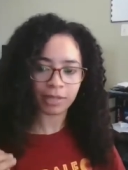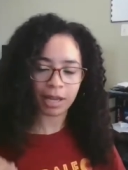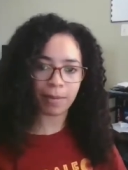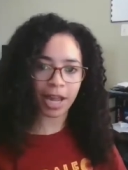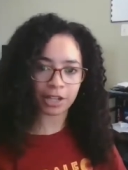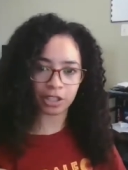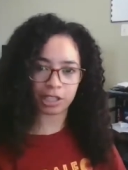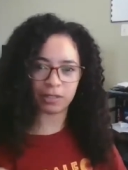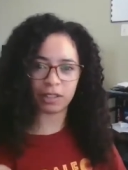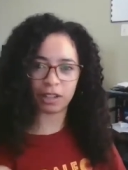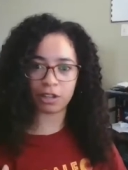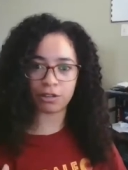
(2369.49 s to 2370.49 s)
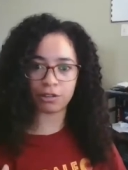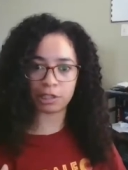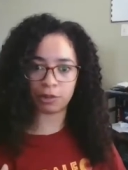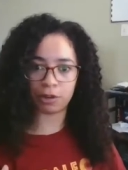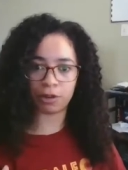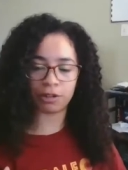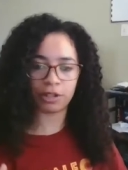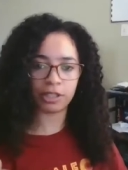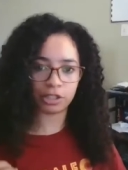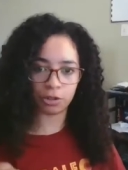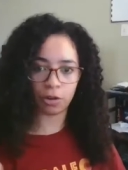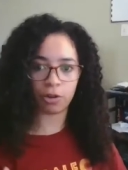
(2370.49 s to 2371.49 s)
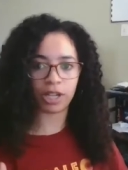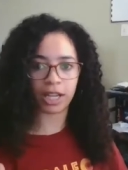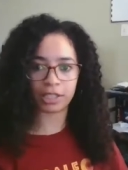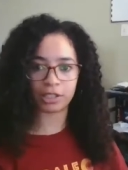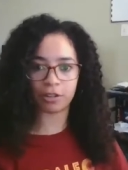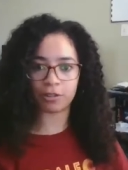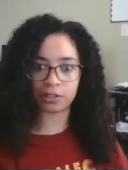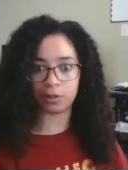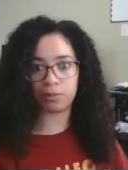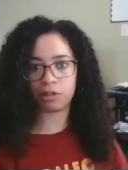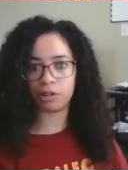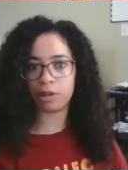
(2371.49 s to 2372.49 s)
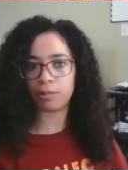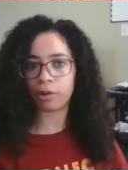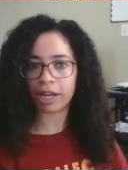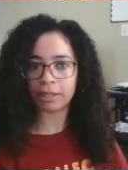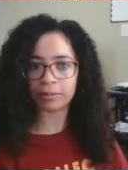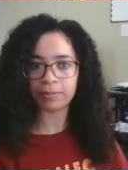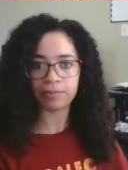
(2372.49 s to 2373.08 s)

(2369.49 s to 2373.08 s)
imagine it's very useful to hold on to slippery prey.